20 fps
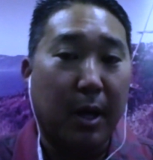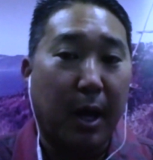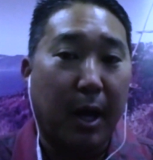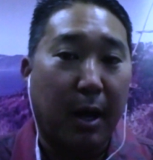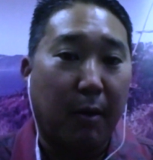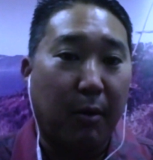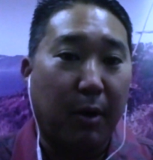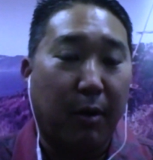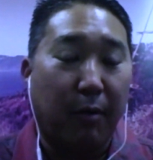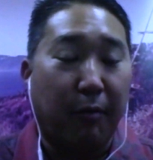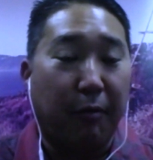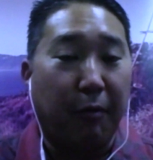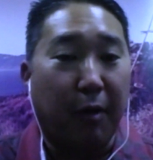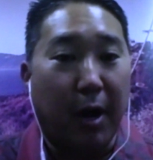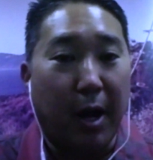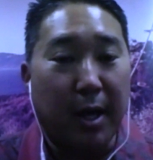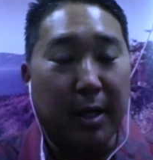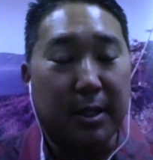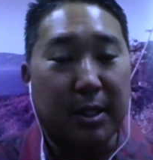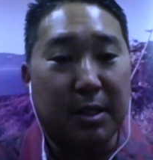Yeah, well,
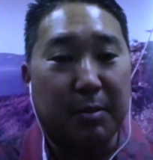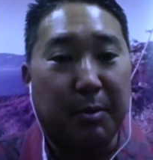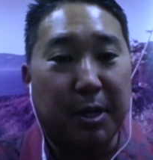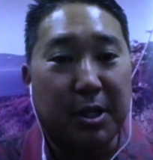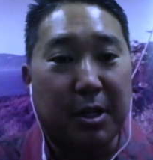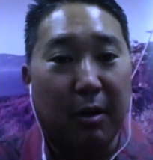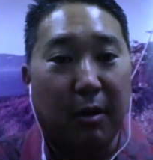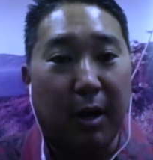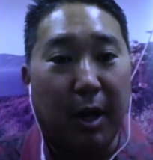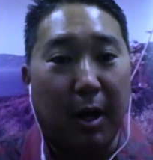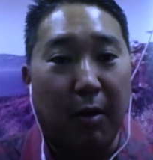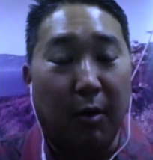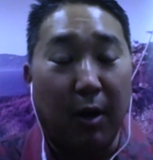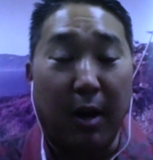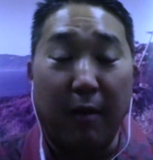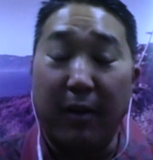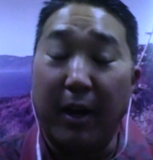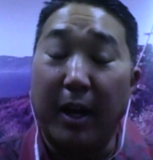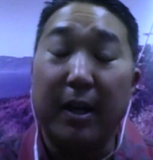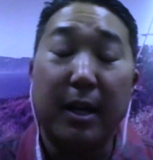for us, especially on
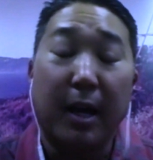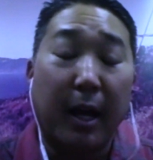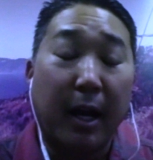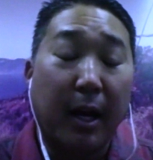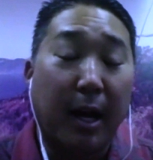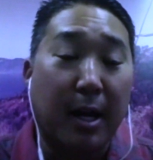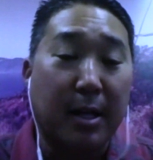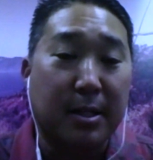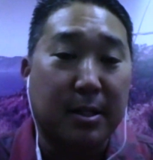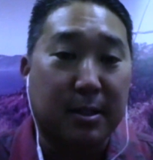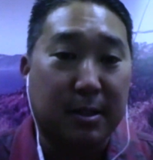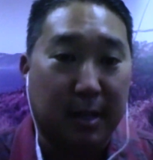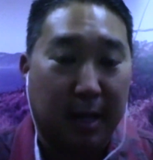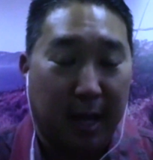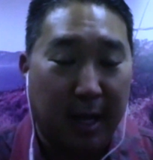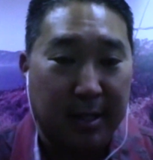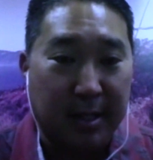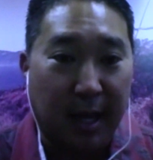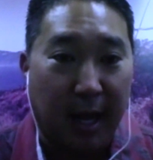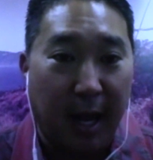Kaho'olawe, and
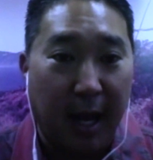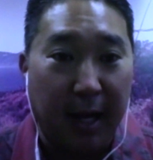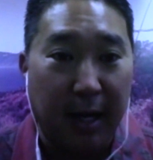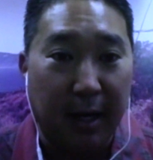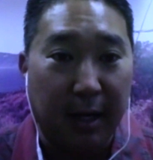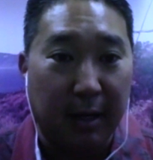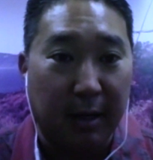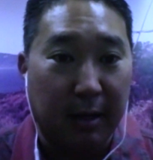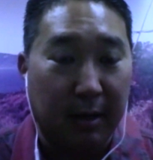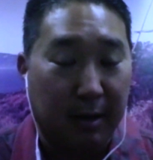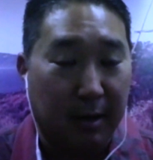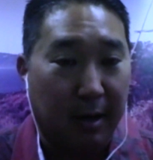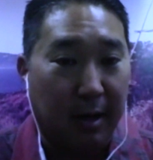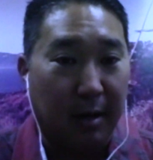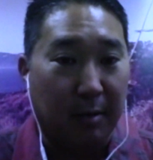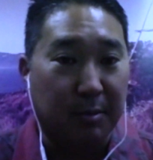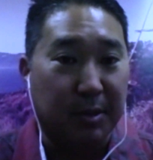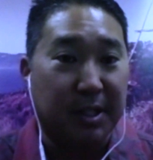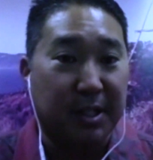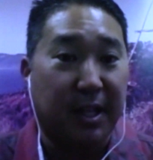us as an island
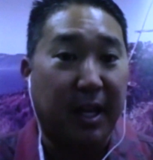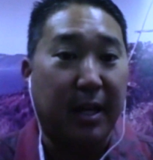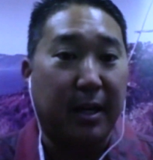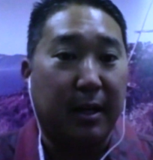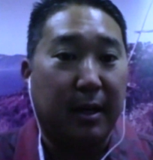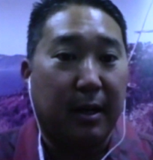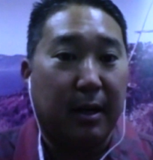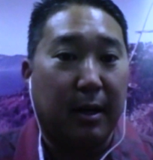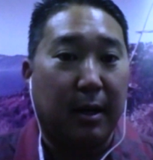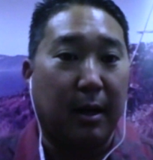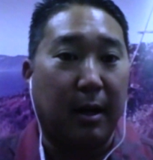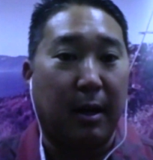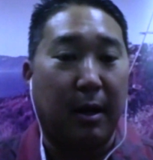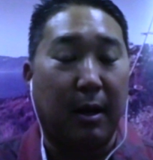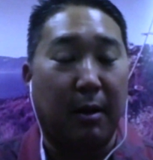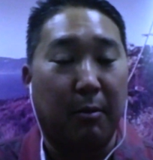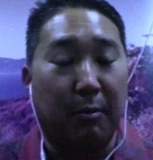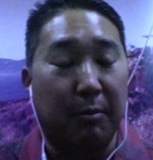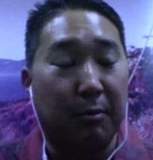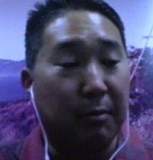state,
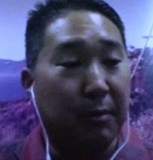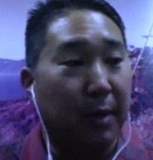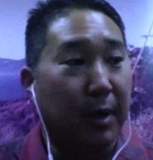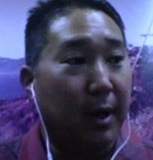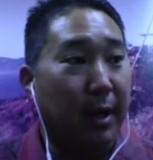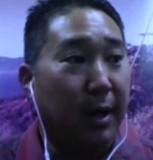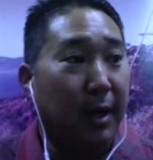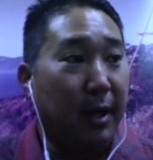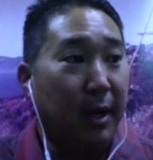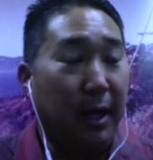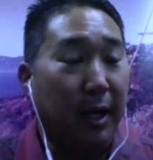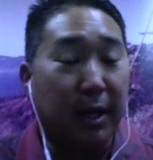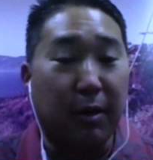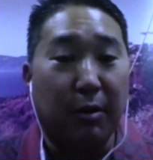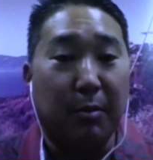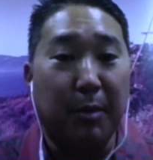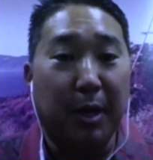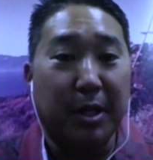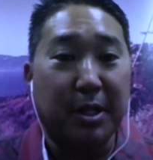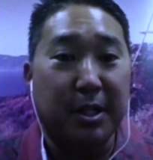
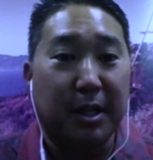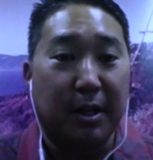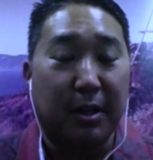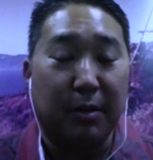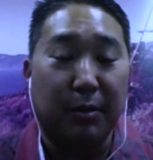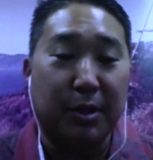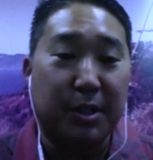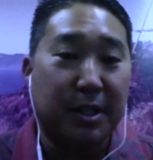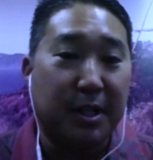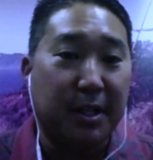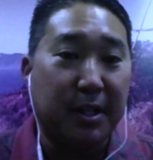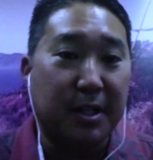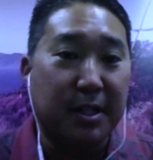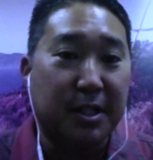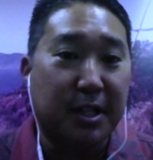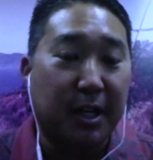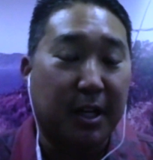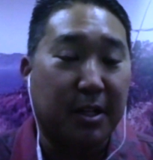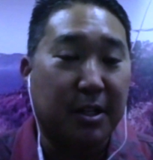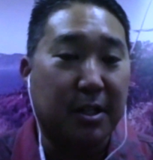like you had mentioned, we see
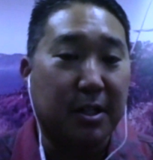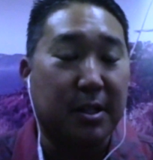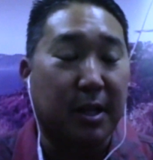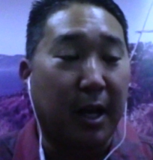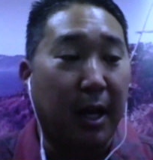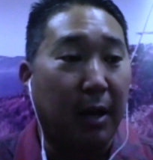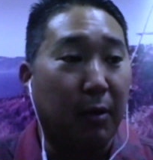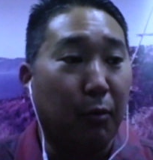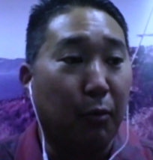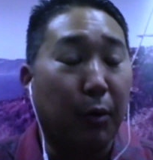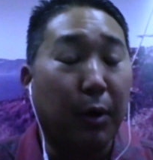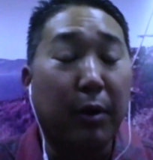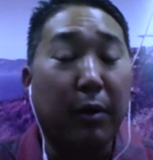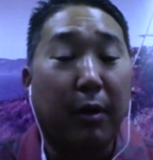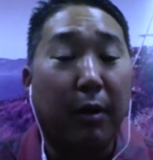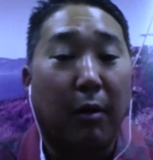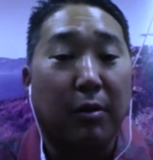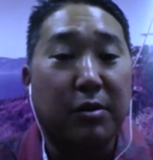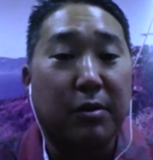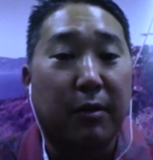these changes, and
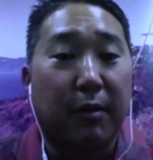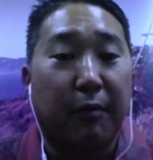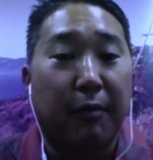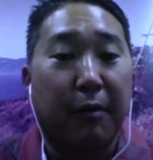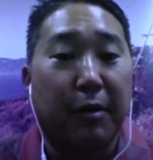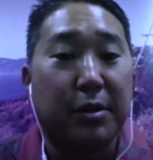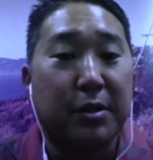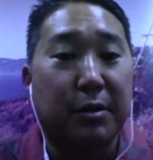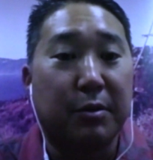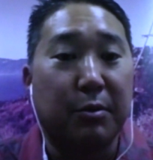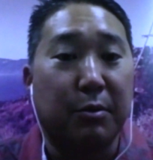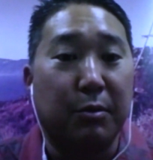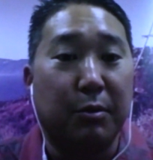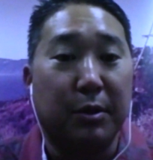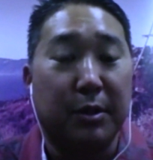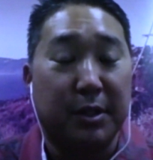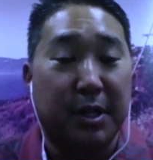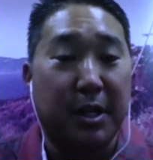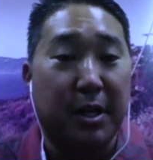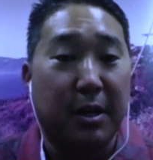we're also the first
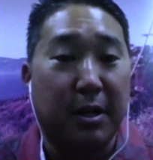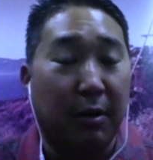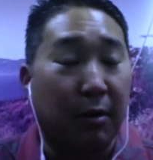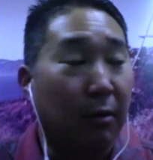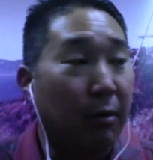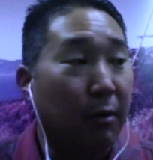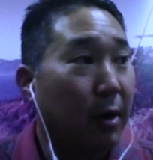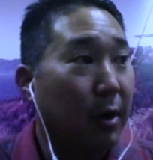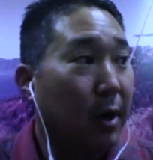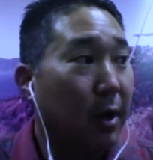to see,